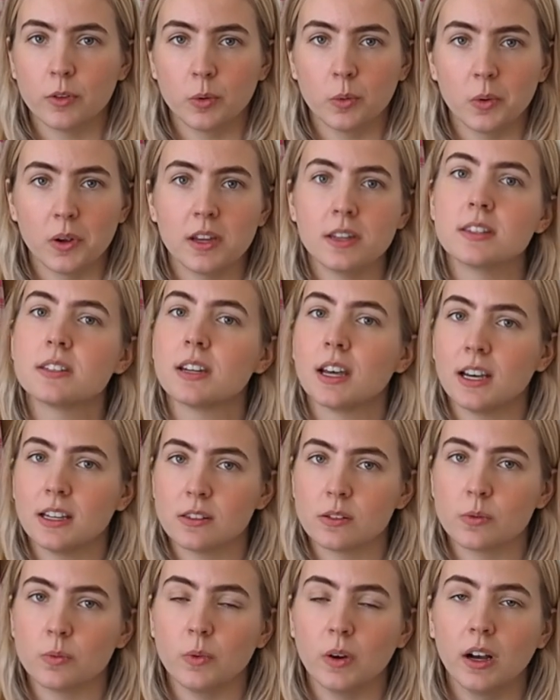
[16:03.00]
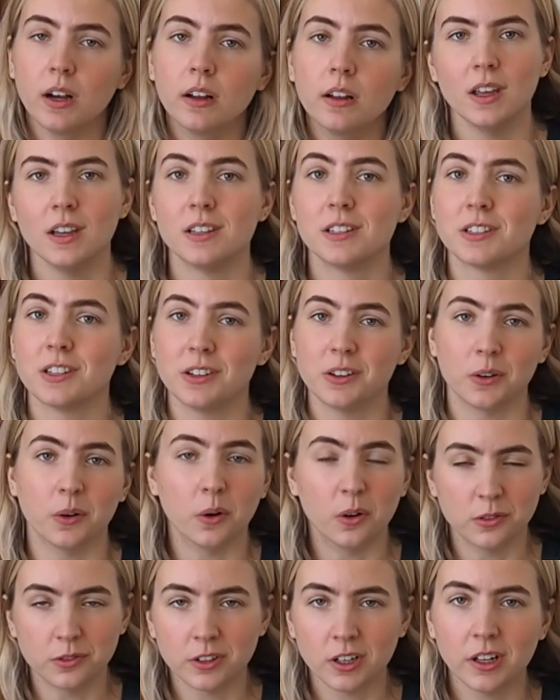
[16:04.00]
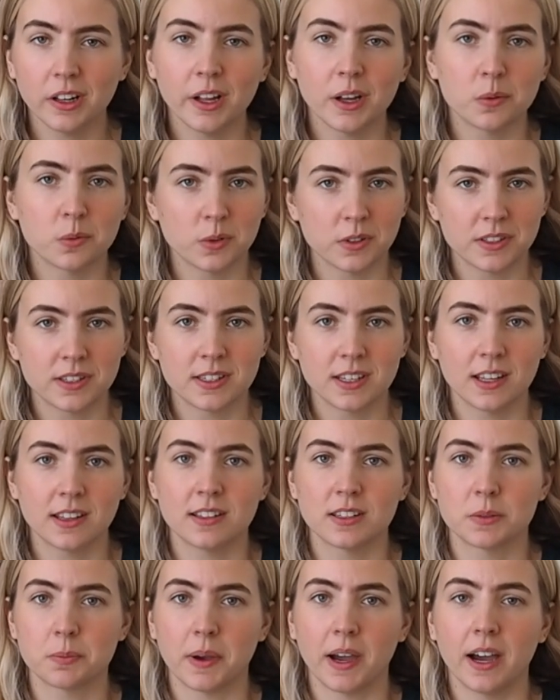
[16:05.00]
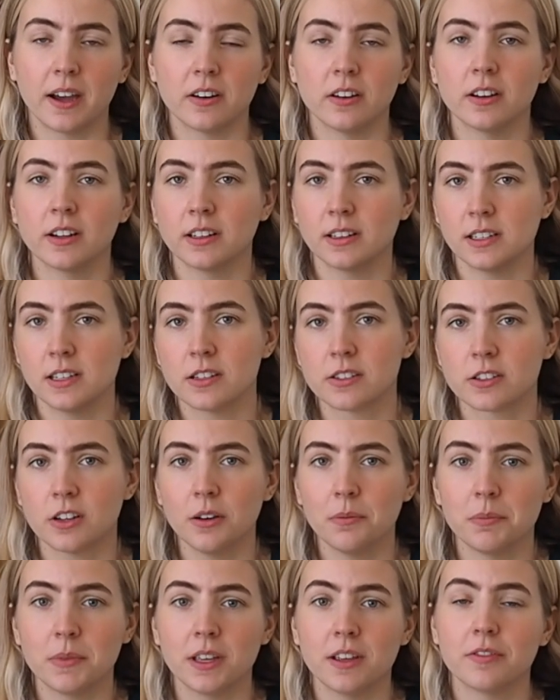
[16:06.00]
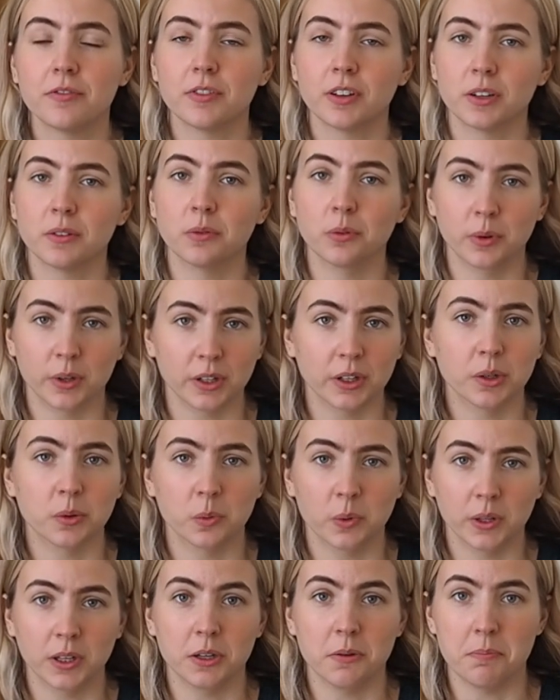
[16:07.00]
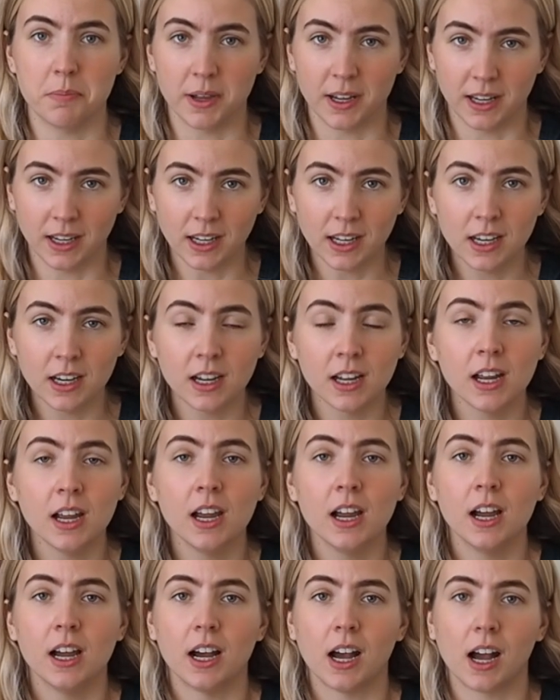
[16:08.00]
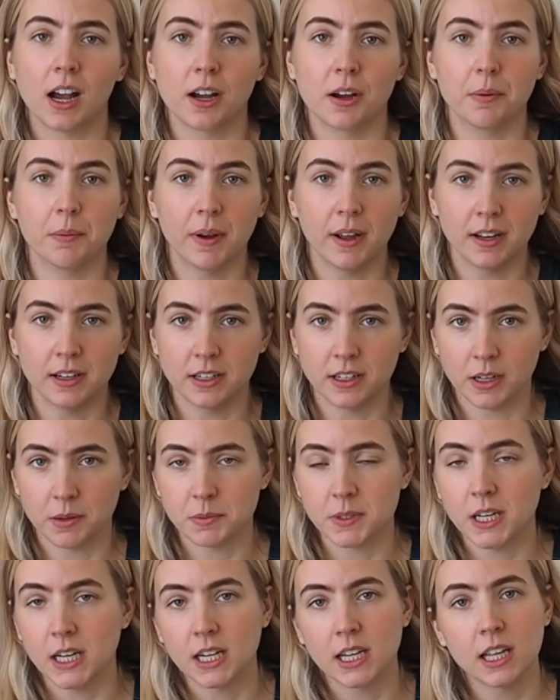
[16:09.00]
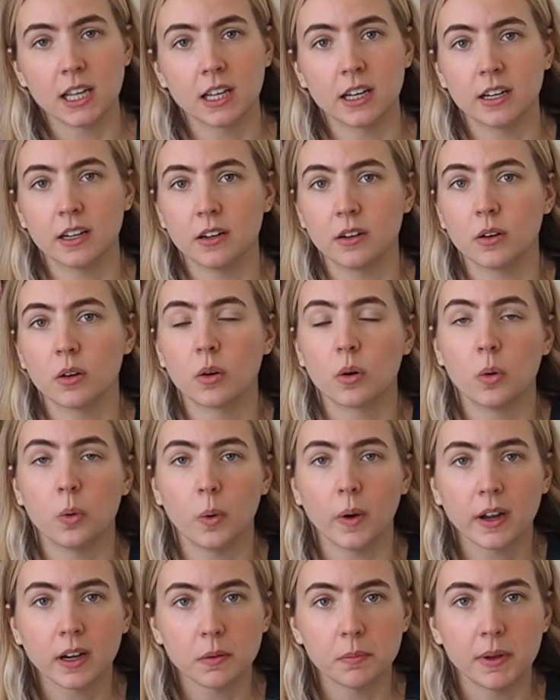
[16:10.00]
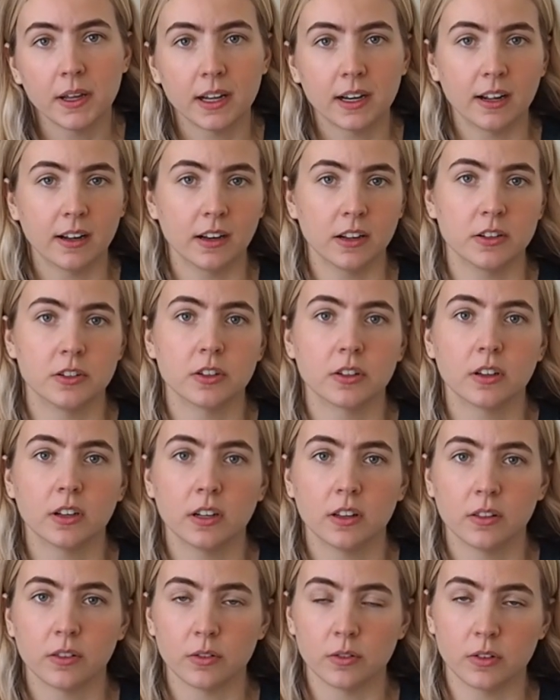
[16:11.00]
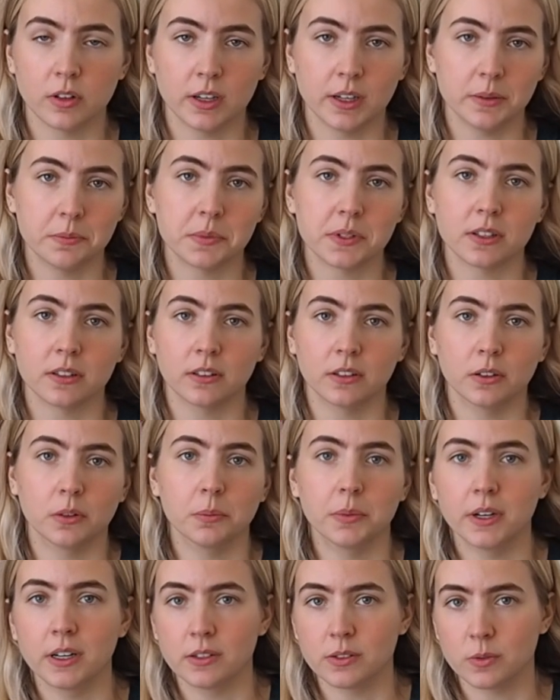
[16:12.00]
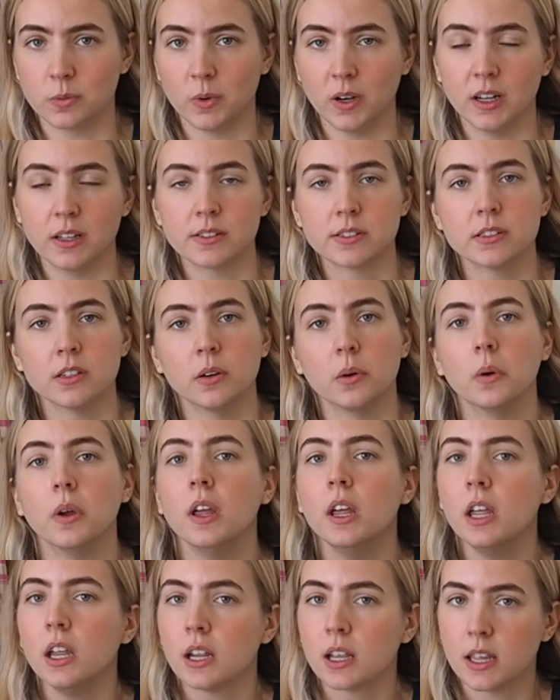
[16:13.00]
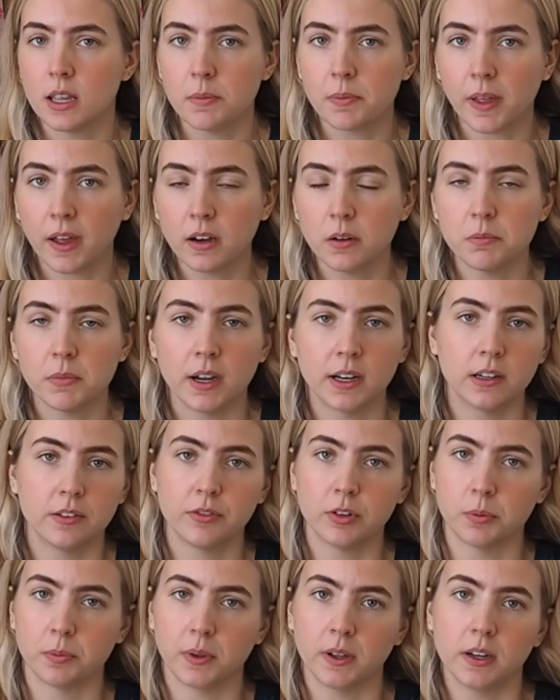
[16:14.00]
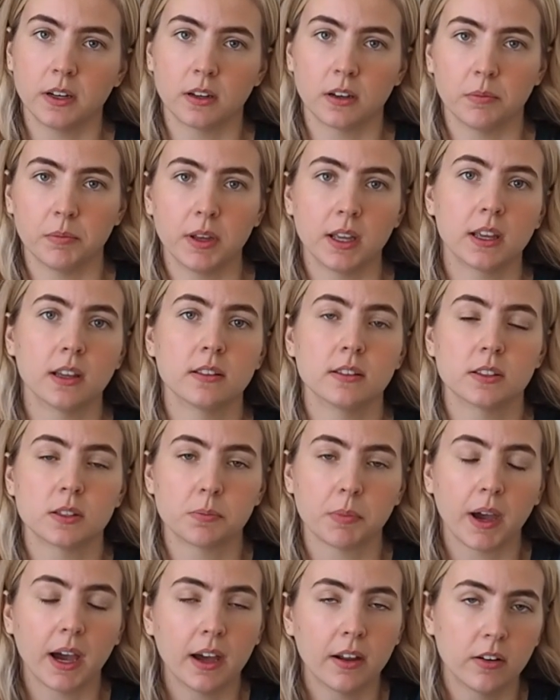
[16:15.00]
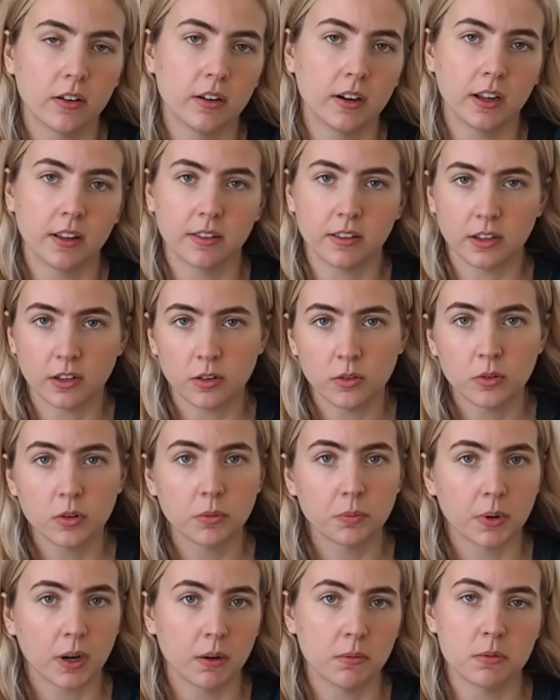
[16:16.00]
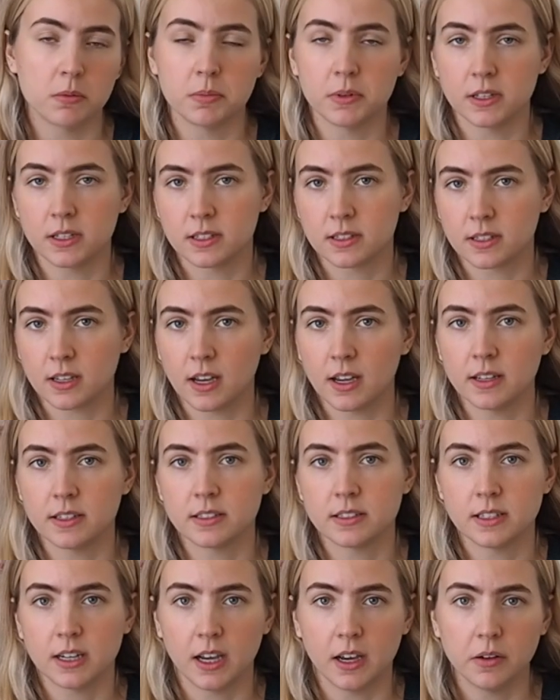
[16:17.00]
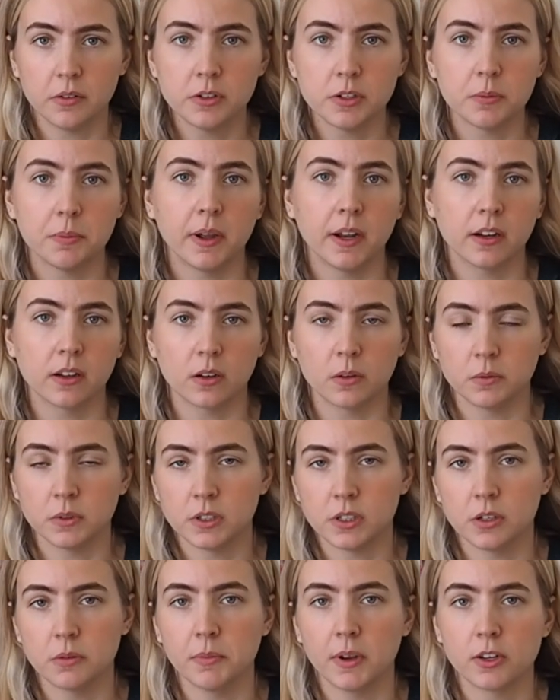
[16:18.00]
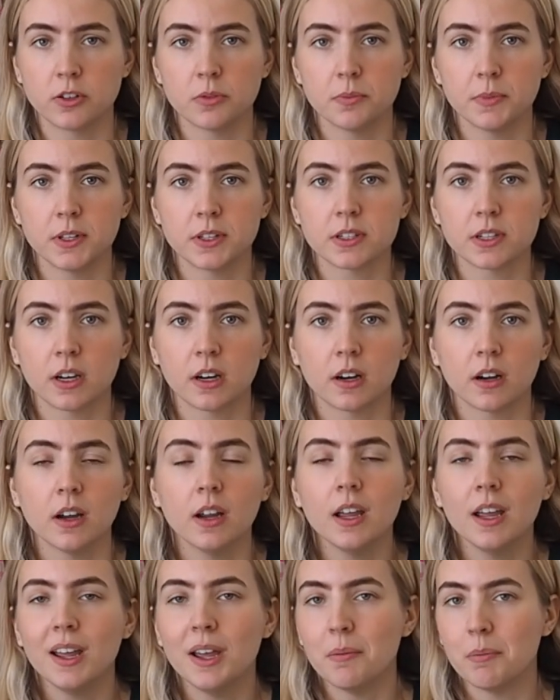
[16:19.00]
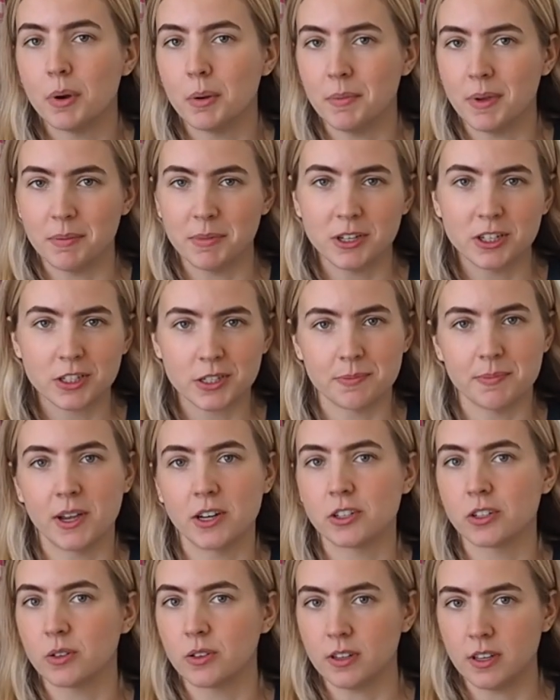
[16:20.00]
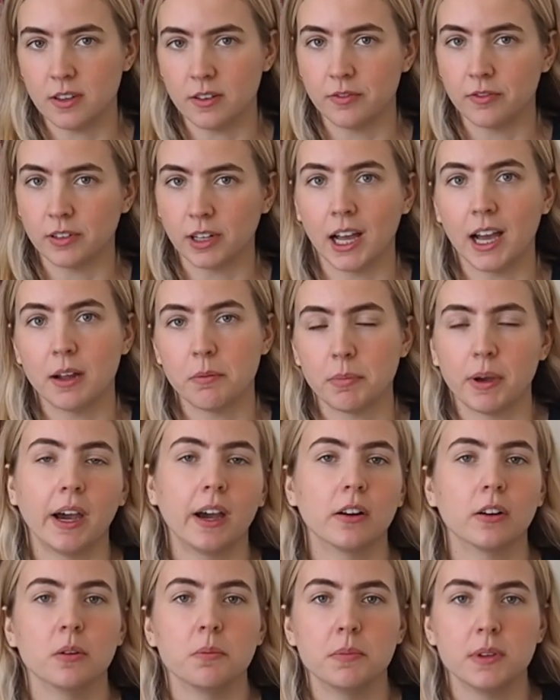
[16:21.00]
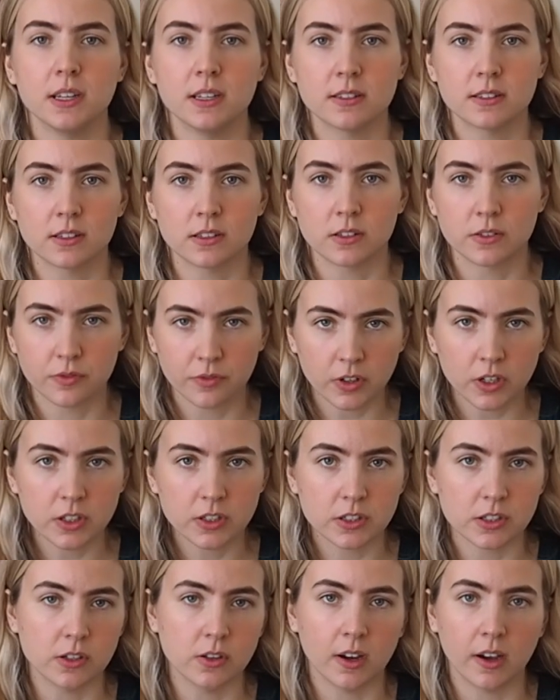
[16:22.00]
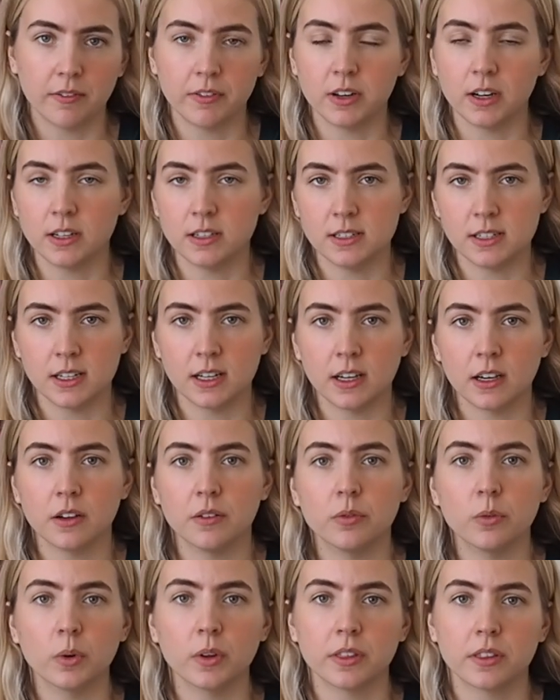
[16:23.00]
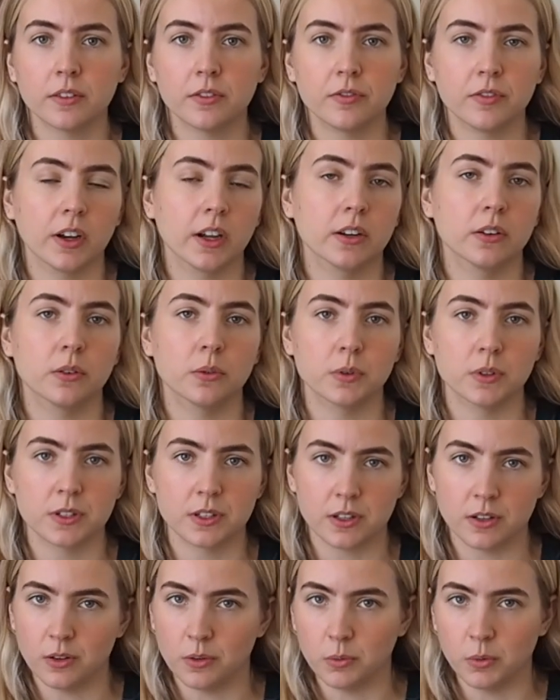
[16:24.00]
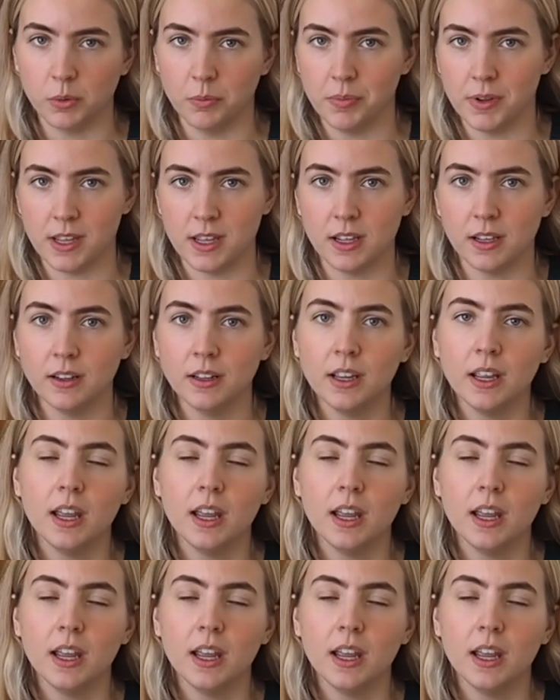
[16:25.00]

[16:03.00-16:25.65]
the waist as well. So, overall I would say this pattern, at least on me, fit really, really big. I ended up taking it in quite a bit, and I took it in through the hips a little bit as well. So keep that in mind if you're planning on making this pattern. I think you could probably size down depending on what your measurements are, but maybe just measure the flat pattern pieces first so you have an idea of what the final result will be.